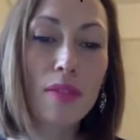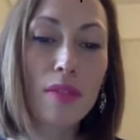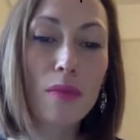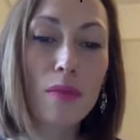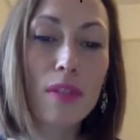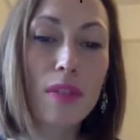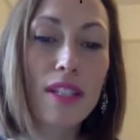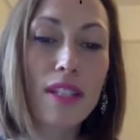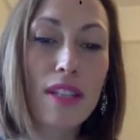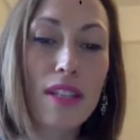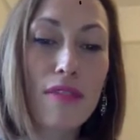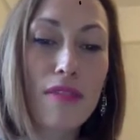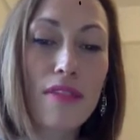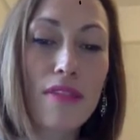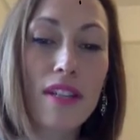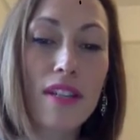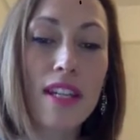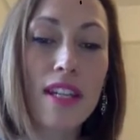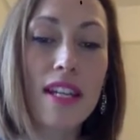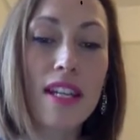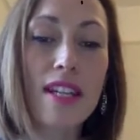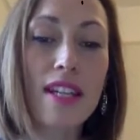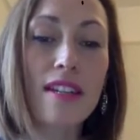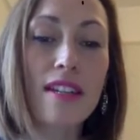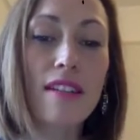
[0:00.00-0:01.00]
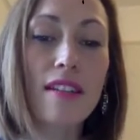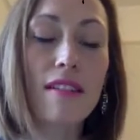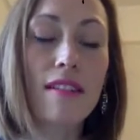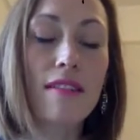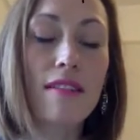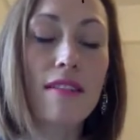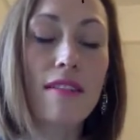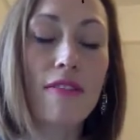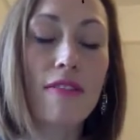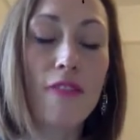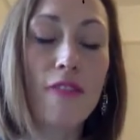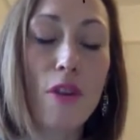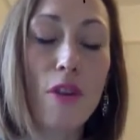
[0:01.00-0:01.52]
we're definitely
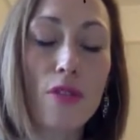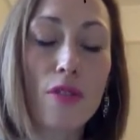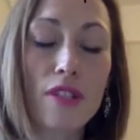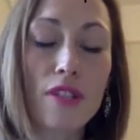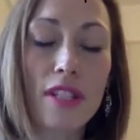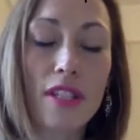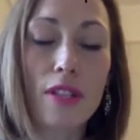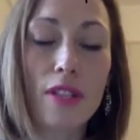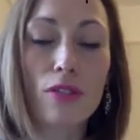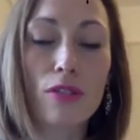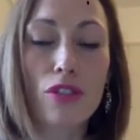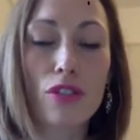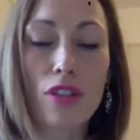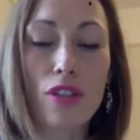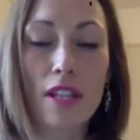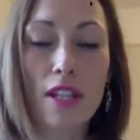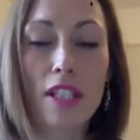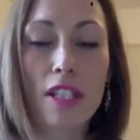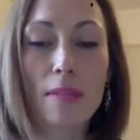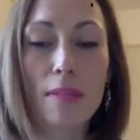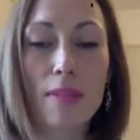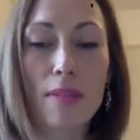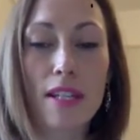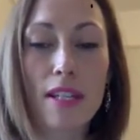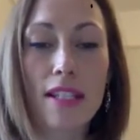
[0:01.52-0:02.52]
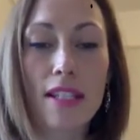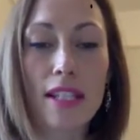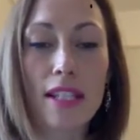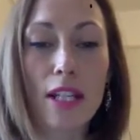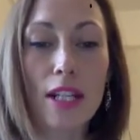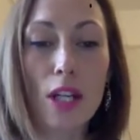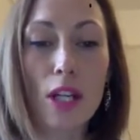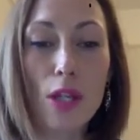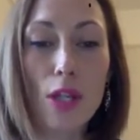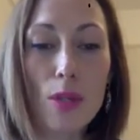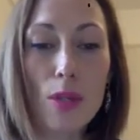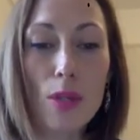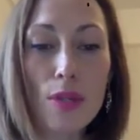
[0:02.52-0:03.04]
focusing on trying to be as
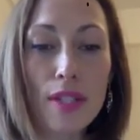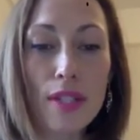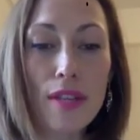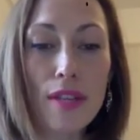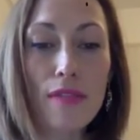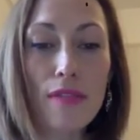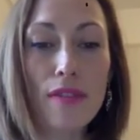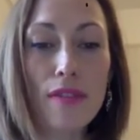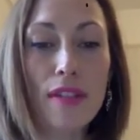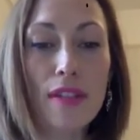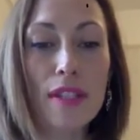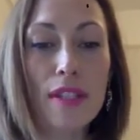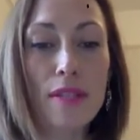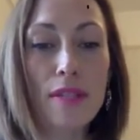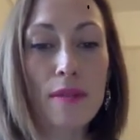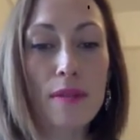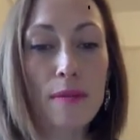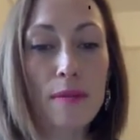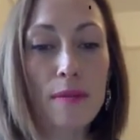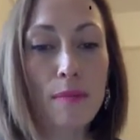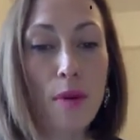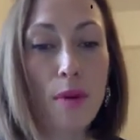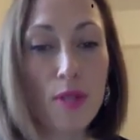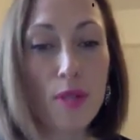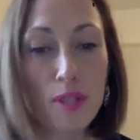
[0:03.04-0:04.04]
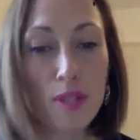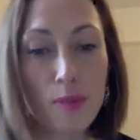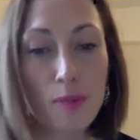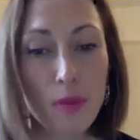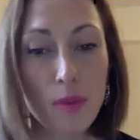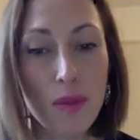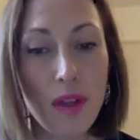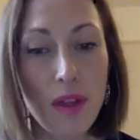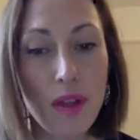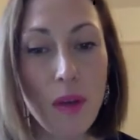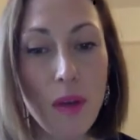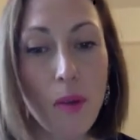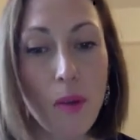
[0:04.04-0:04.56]
inclusive as possible
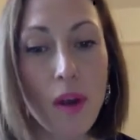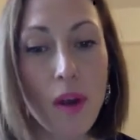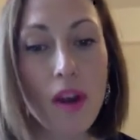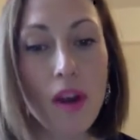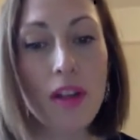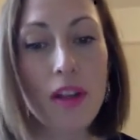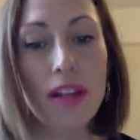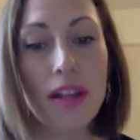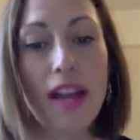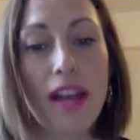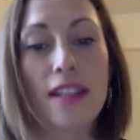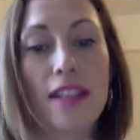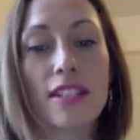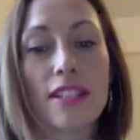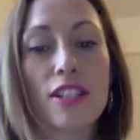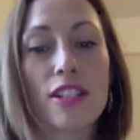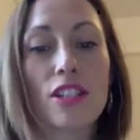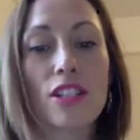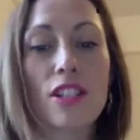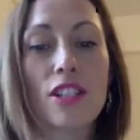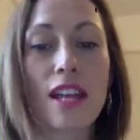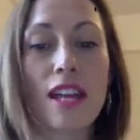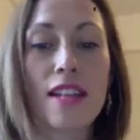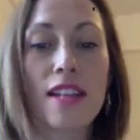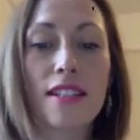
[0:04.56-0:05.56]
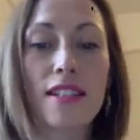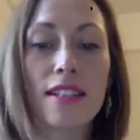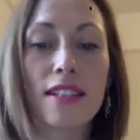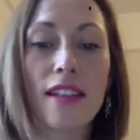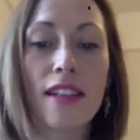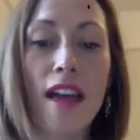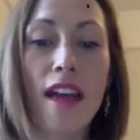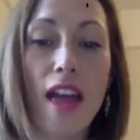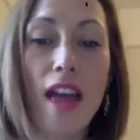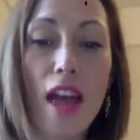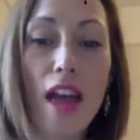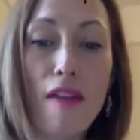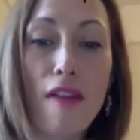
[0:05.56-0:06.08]
with our work, and understanding
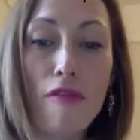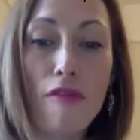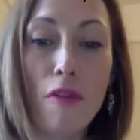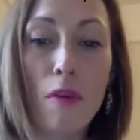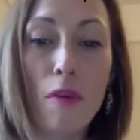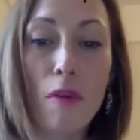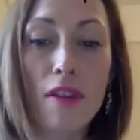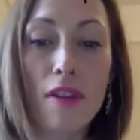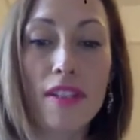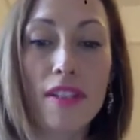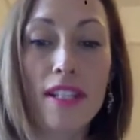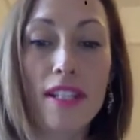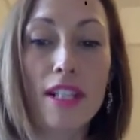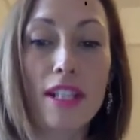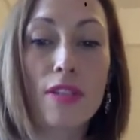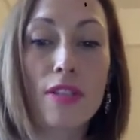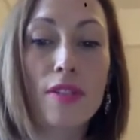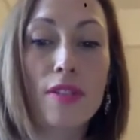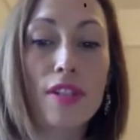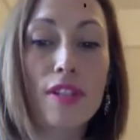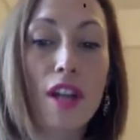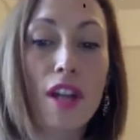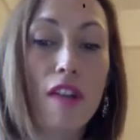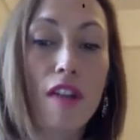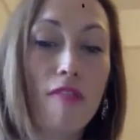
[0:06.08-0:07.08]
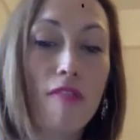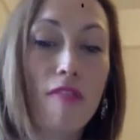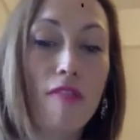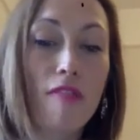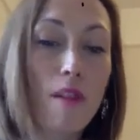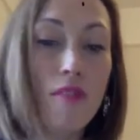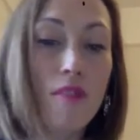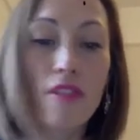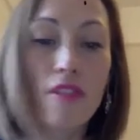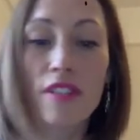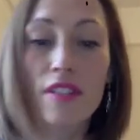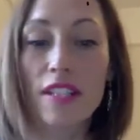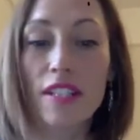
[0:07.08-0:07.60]
that everyone's, including our
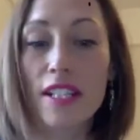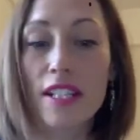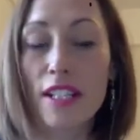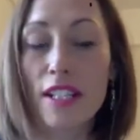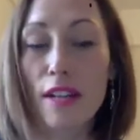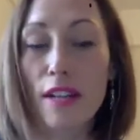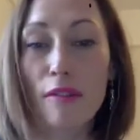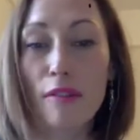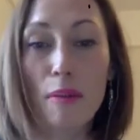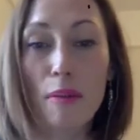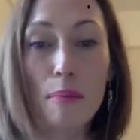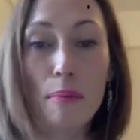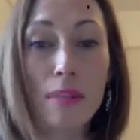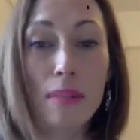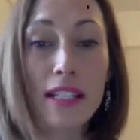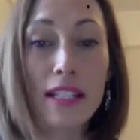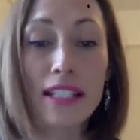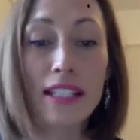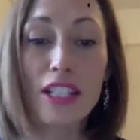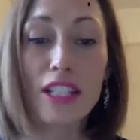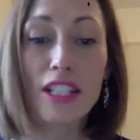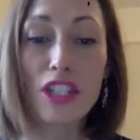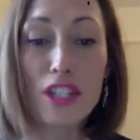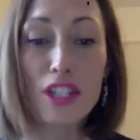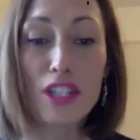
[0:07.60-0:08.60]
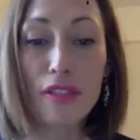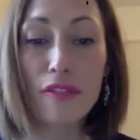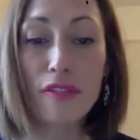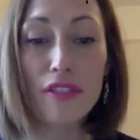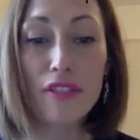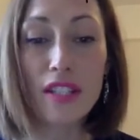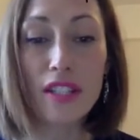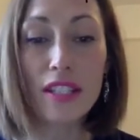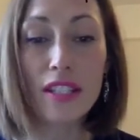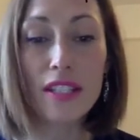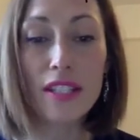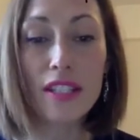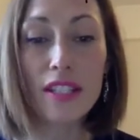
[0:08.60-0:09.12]
own priorities, have completely
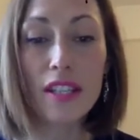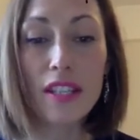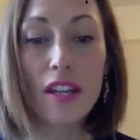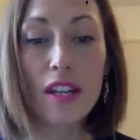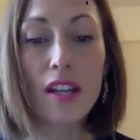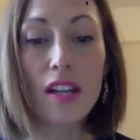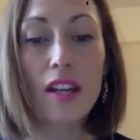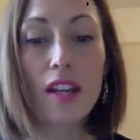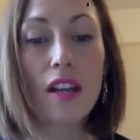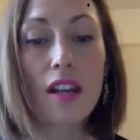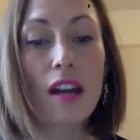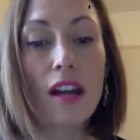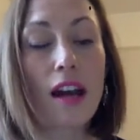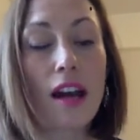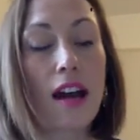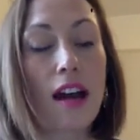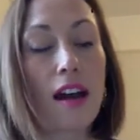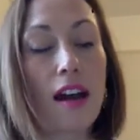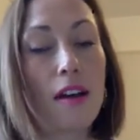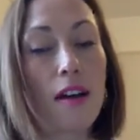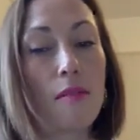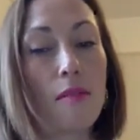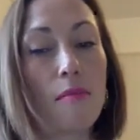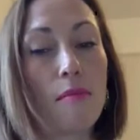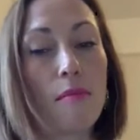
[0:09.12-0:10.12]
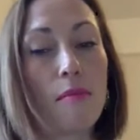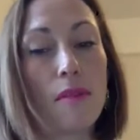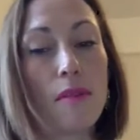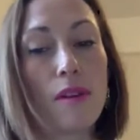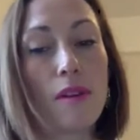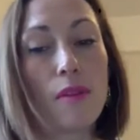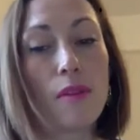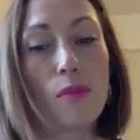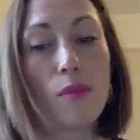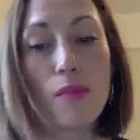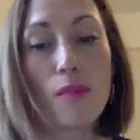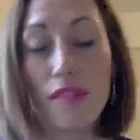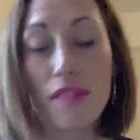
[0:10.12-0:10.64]
shifted
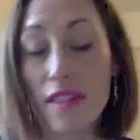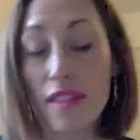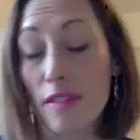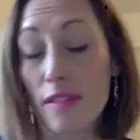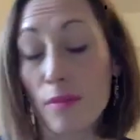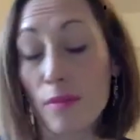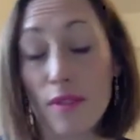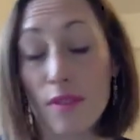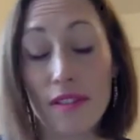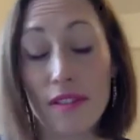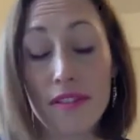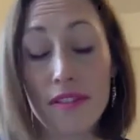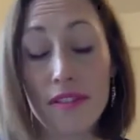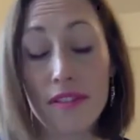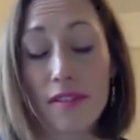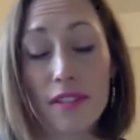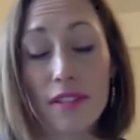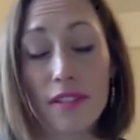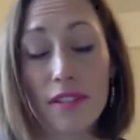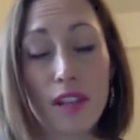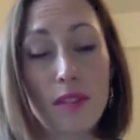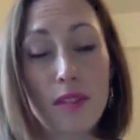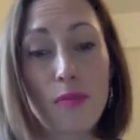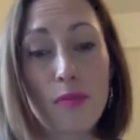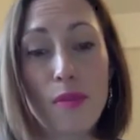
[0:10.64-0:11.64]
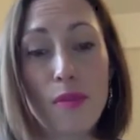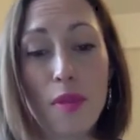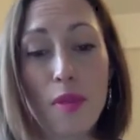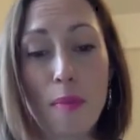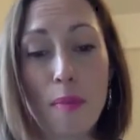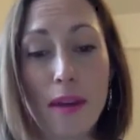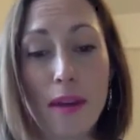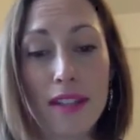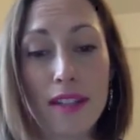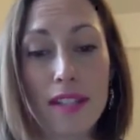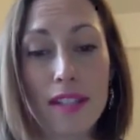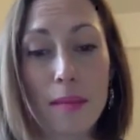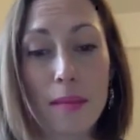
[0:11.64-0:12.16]
with the
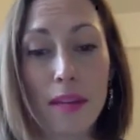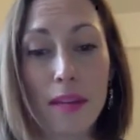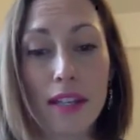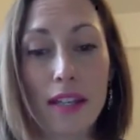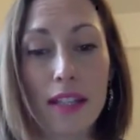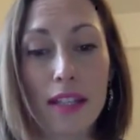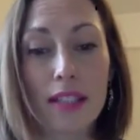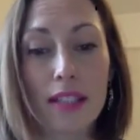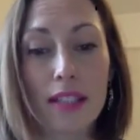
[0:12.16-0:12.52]
pandemic.